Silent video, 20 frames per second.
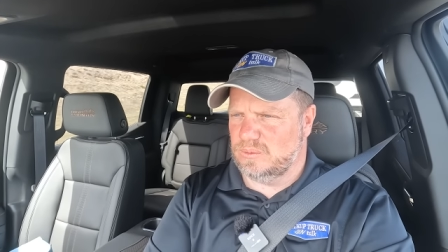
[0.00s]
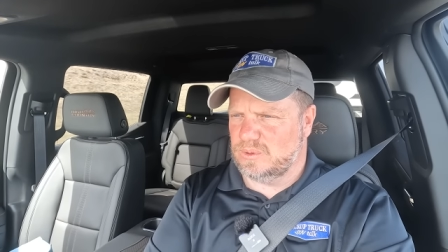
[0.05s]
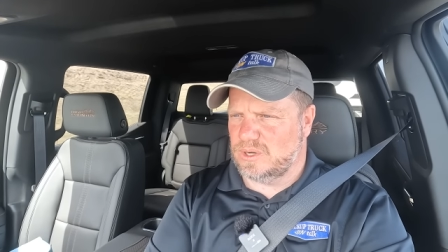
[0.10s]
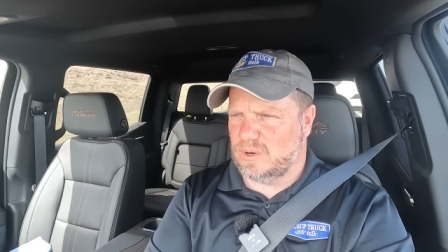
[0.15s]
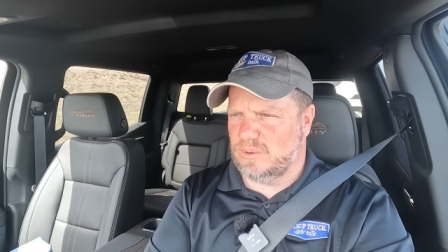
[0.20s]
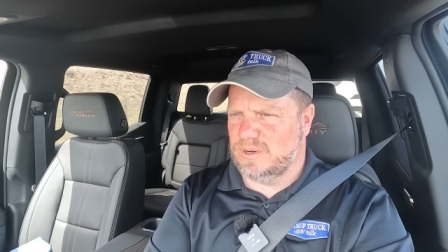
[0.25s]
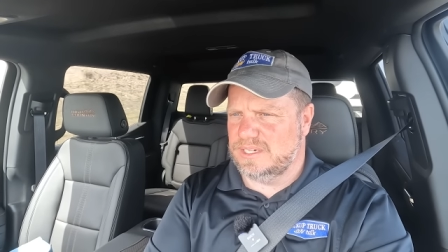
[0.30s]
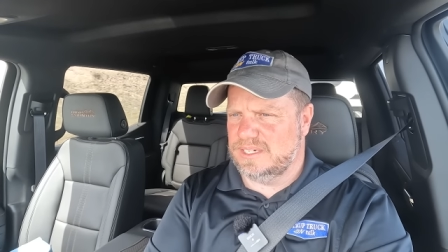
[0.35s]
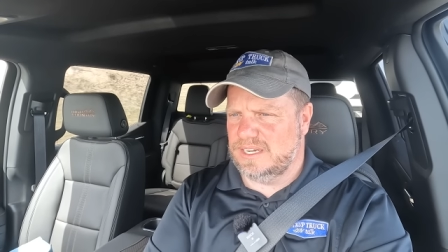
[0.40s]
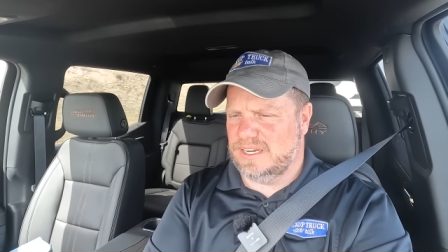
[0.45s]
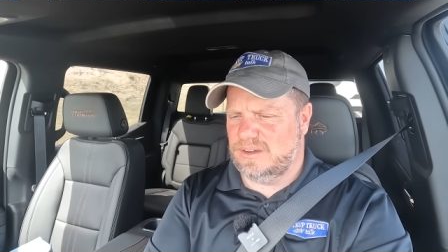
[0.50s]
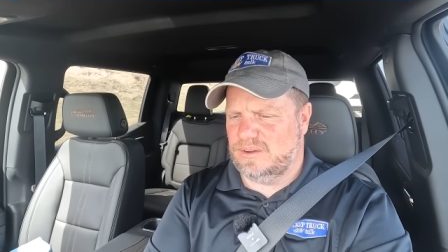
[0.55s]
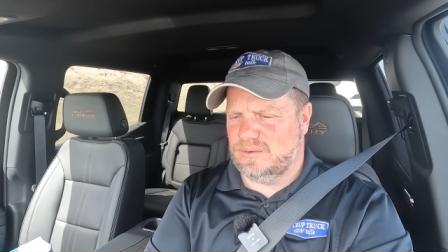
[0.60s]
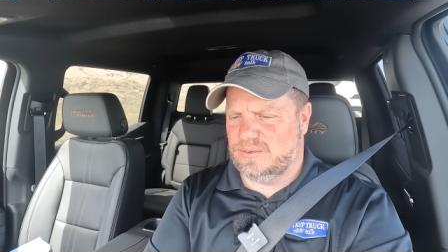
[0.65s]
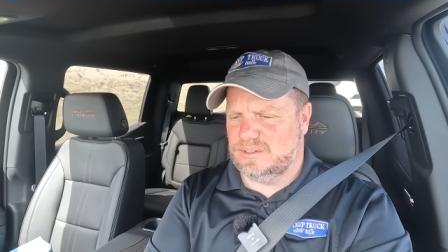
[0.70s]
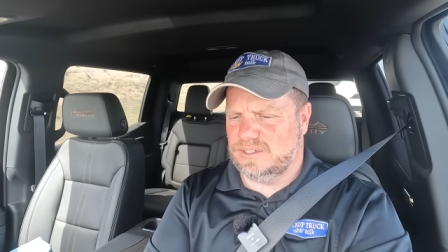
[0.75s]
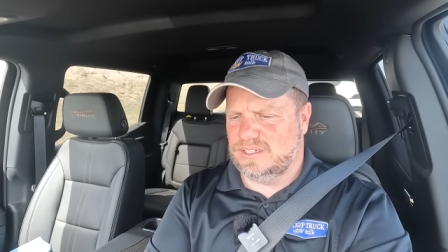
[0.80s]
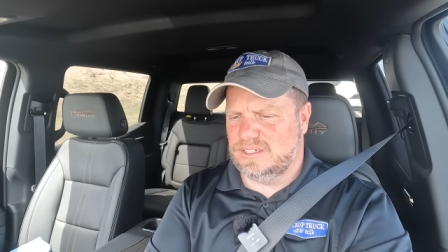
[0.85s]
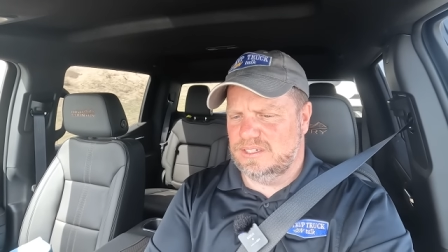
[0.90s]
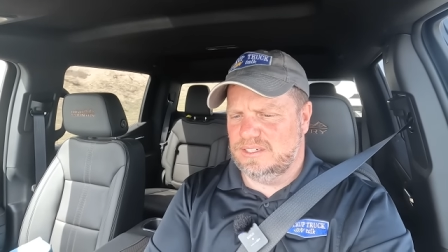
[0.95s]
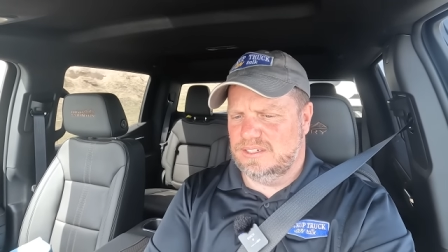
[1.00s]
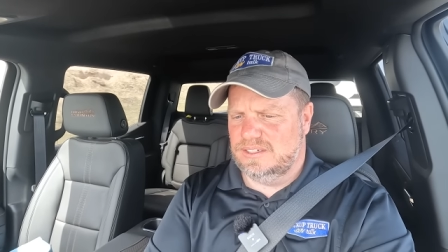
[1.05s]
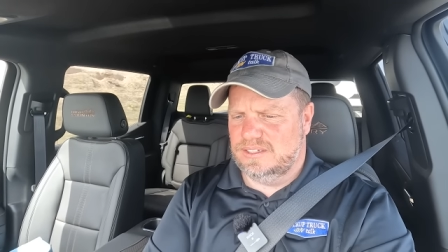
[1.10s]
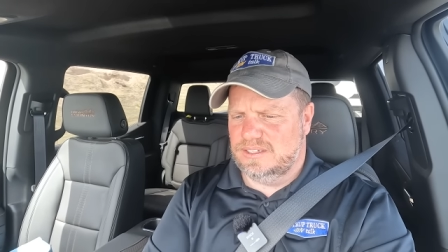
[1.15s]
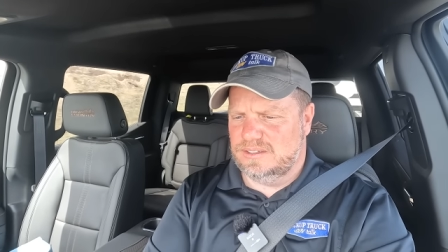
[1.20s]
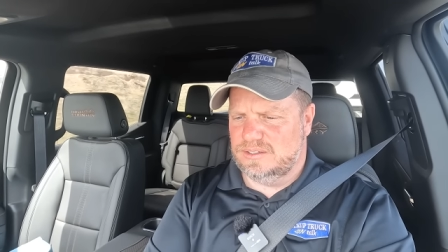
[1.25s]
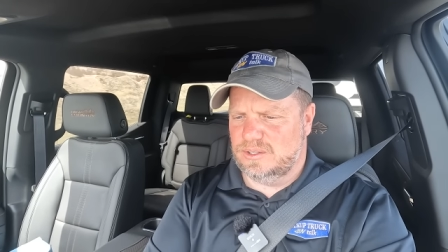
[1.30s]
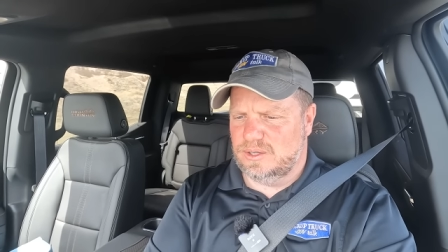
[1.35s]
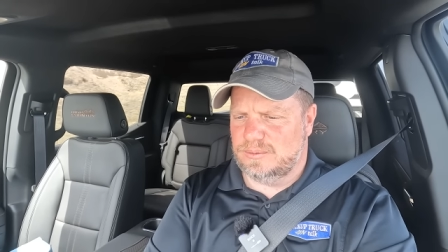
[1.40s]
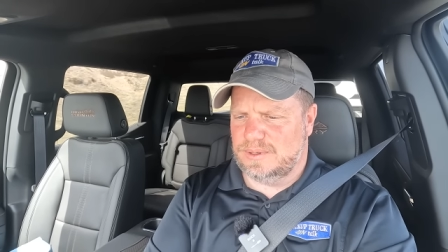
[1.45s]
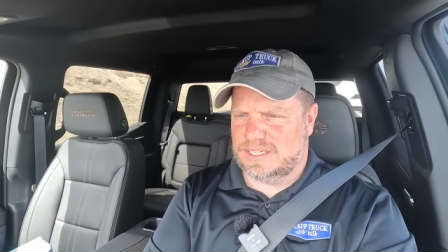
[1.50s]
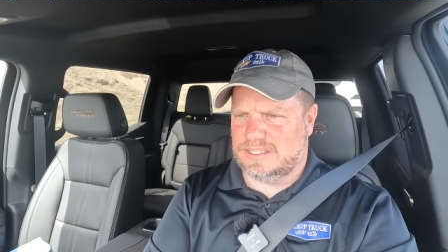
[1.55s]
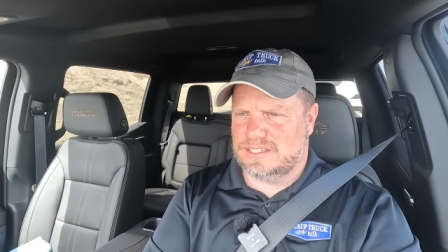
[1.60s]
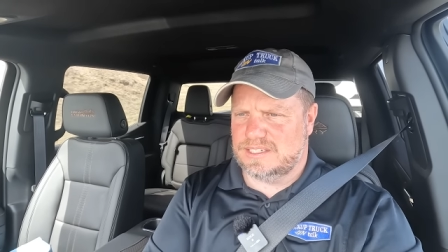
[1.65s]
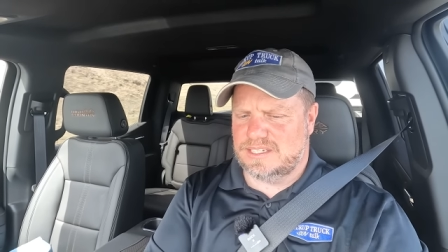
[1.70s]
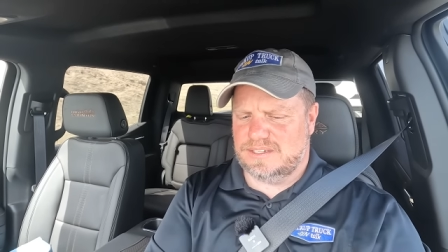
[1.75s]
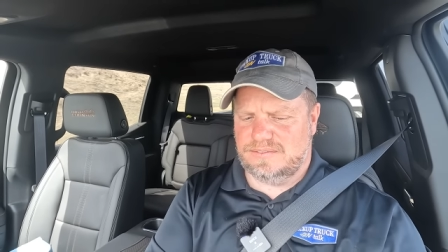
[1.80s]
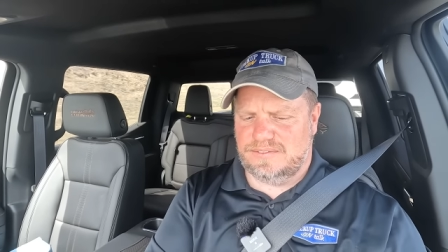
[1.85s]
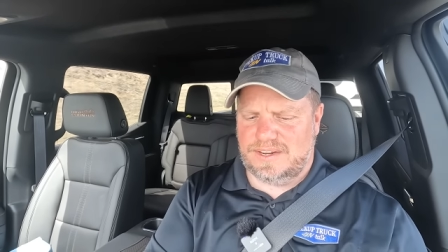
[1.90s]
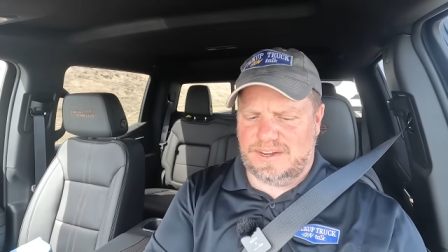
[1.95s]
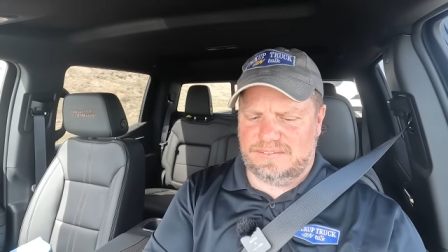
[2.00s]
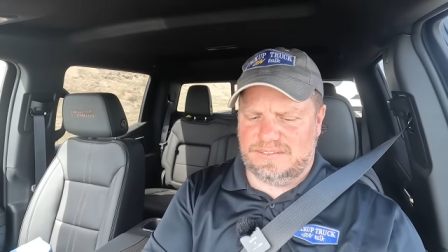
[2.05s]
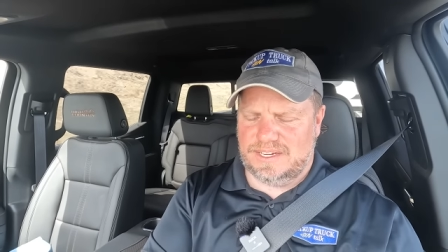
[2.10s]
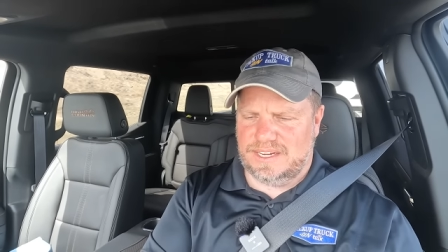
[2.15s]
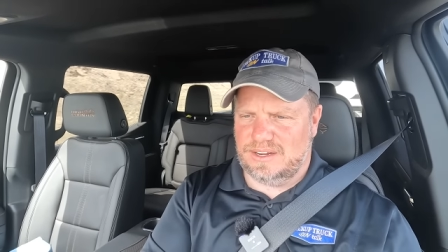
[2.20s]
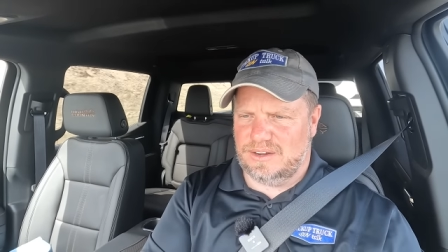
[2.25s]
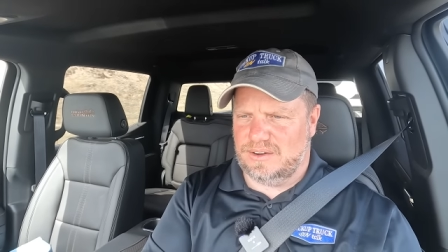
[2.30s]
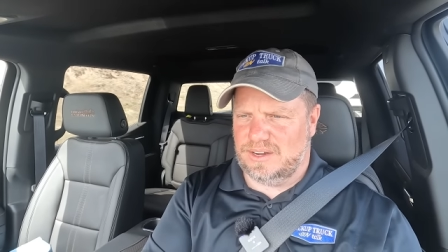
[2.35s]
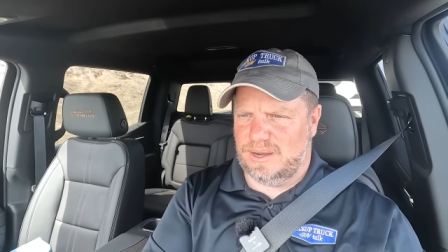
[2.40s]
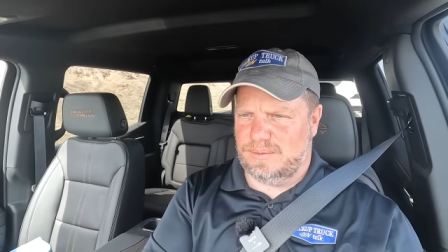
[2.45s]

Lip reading: we're going down, doing about 65 now.